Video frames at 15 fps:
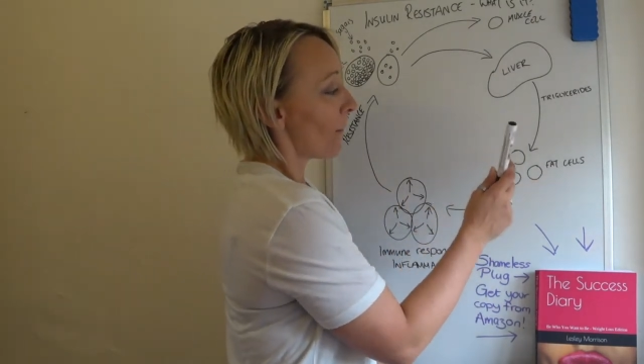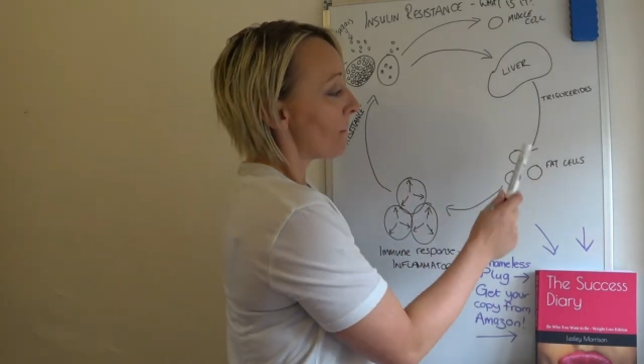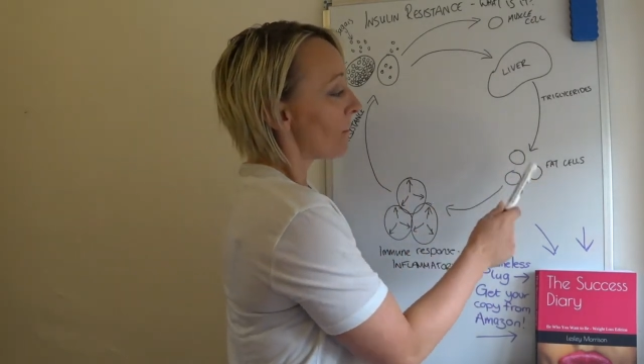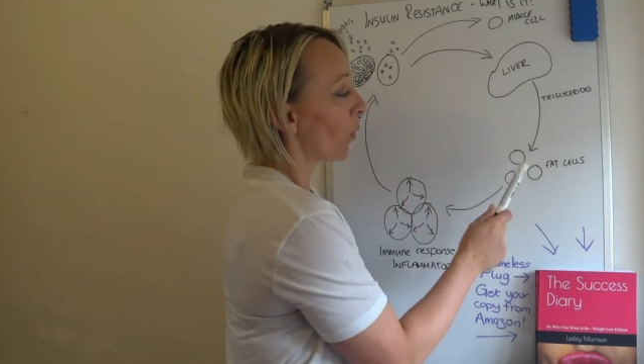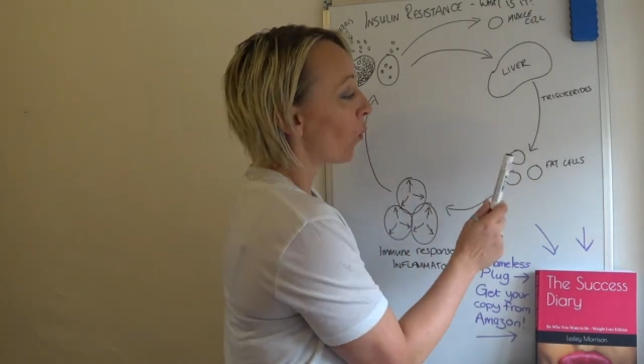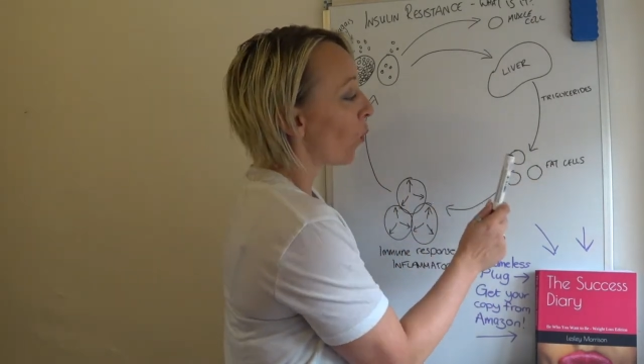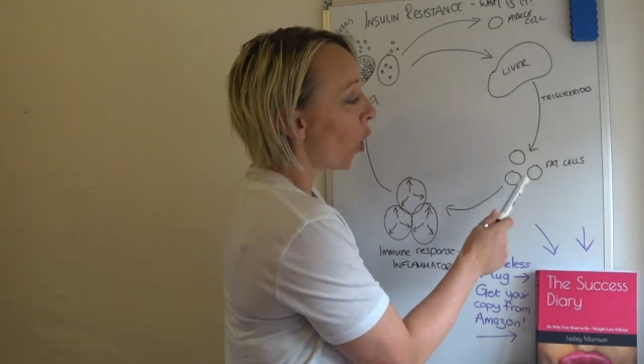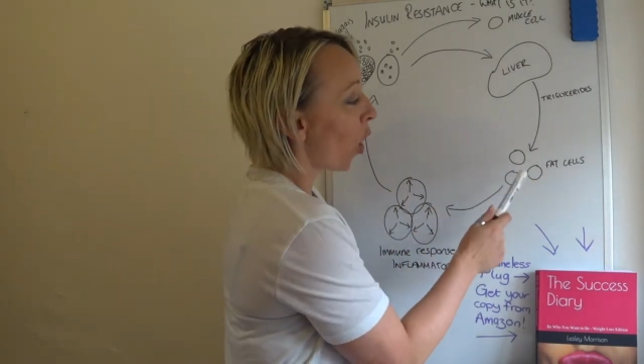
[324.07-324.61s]

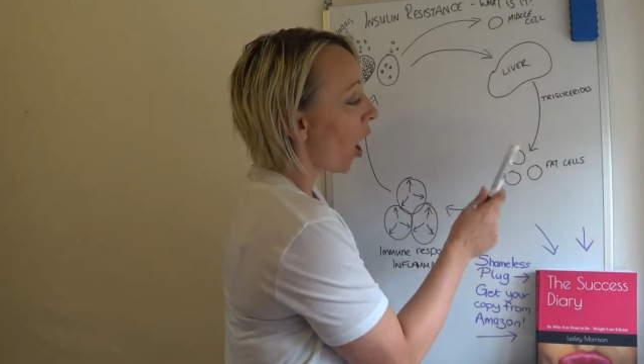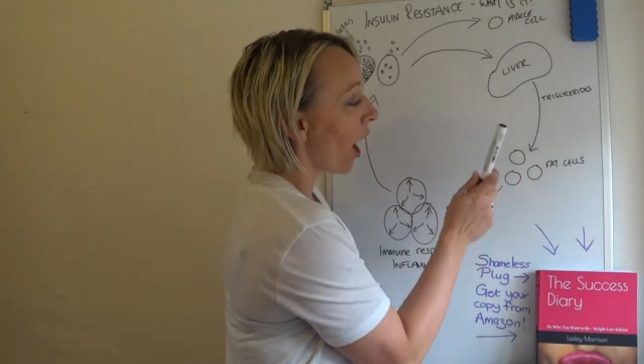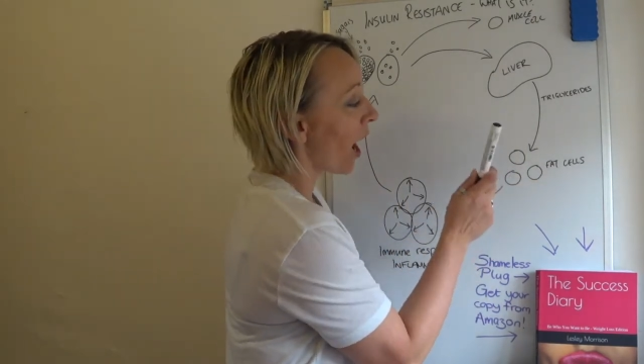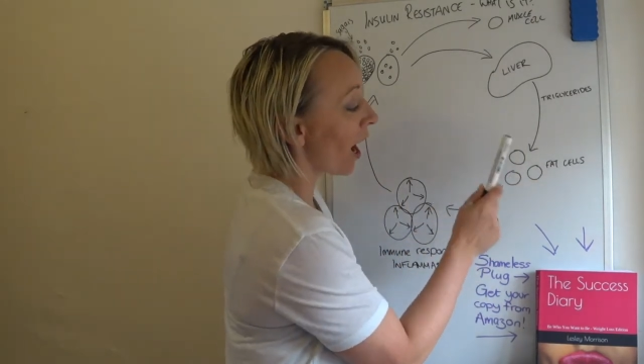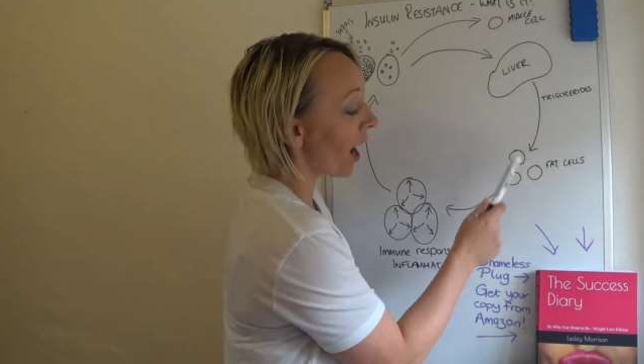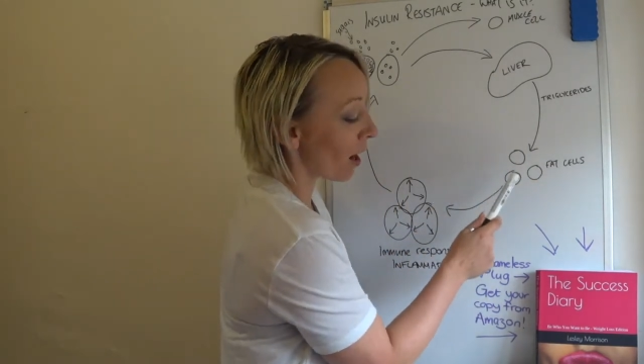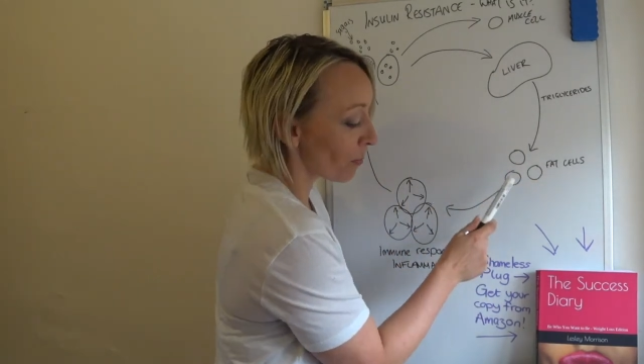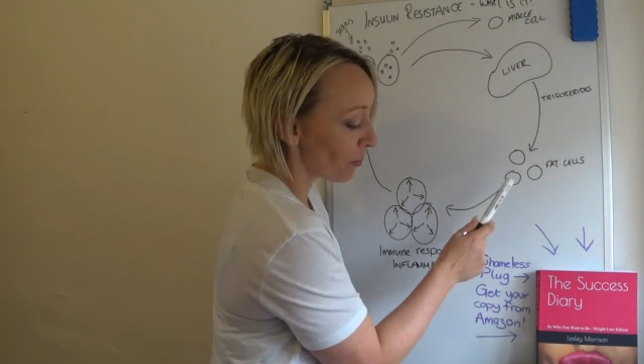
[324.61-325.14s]
But what
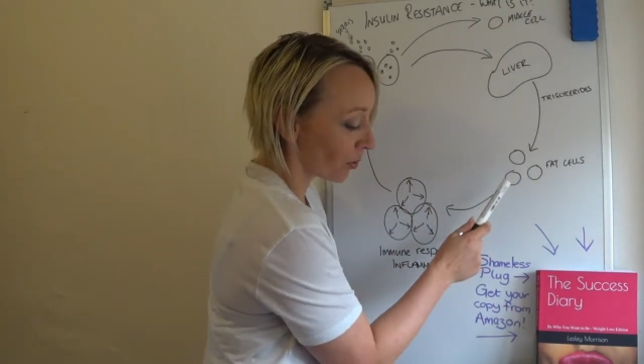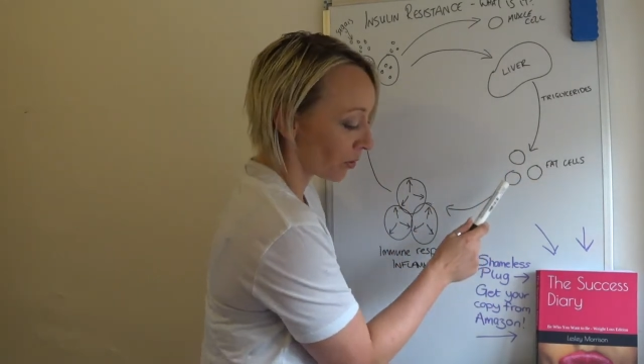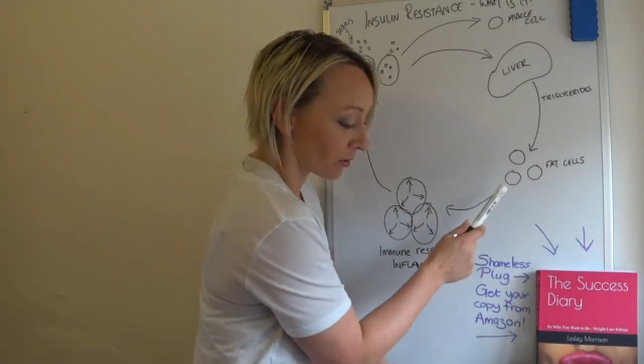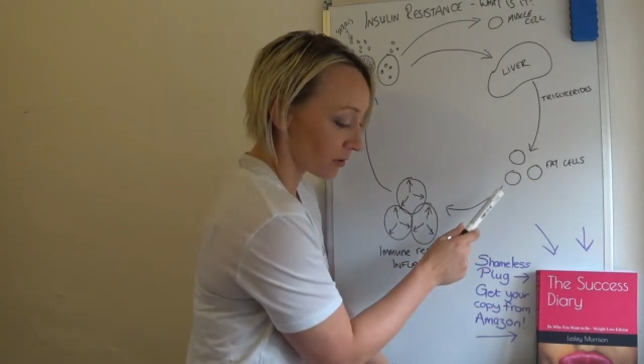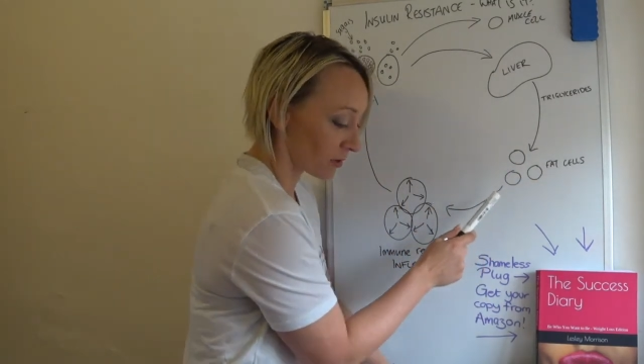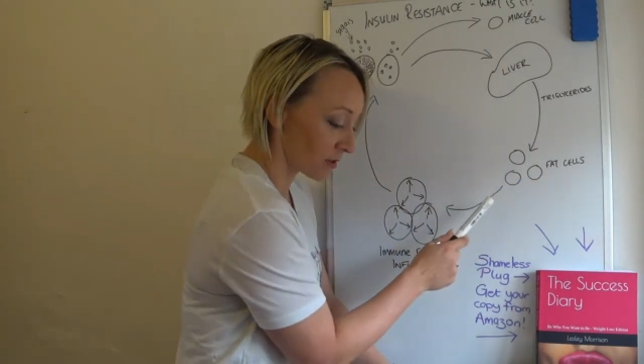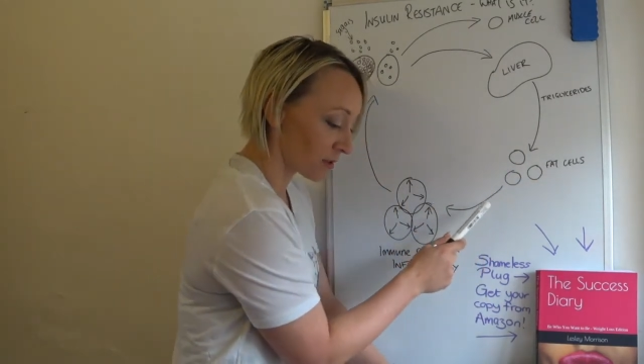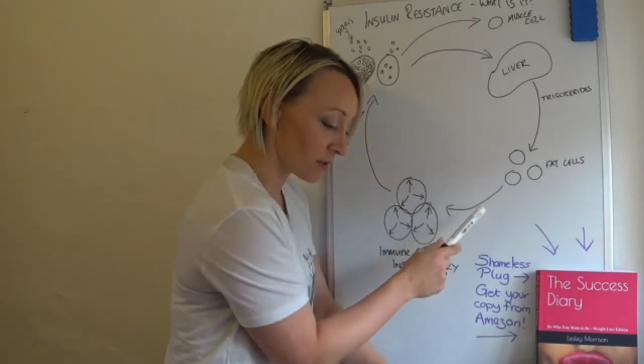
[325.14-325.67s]

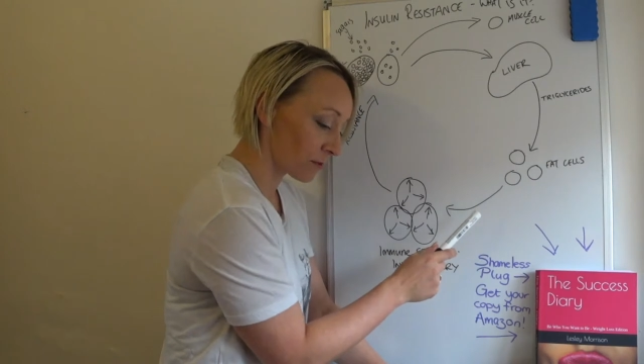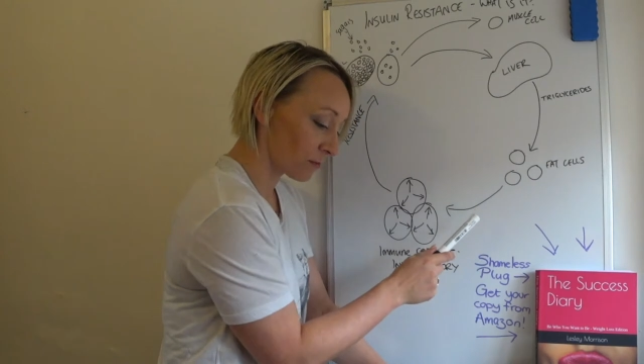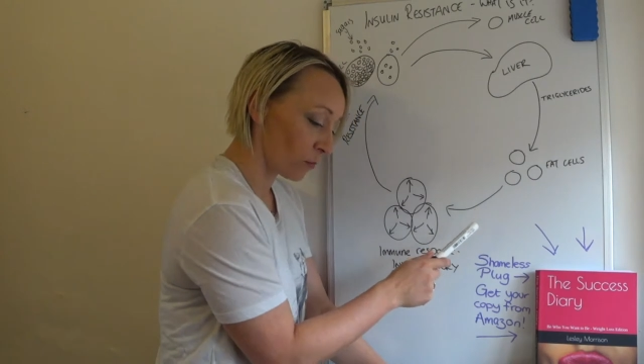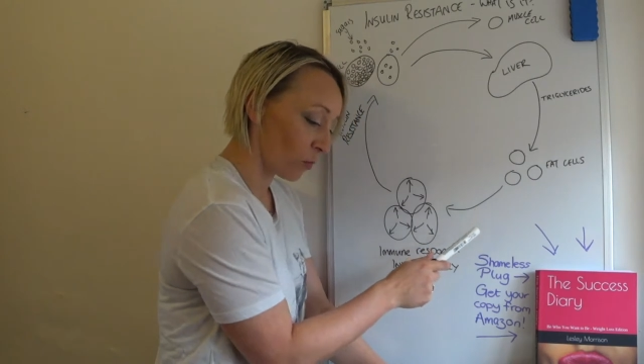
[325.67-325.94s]
happens